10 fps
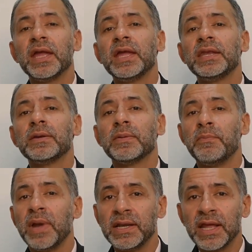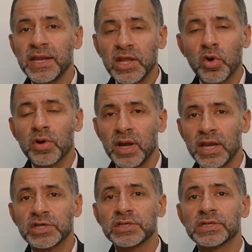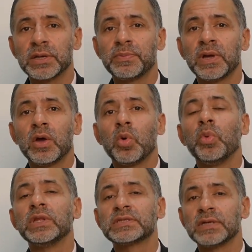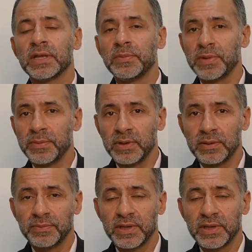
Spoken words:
in maintaining your relationship with certain people?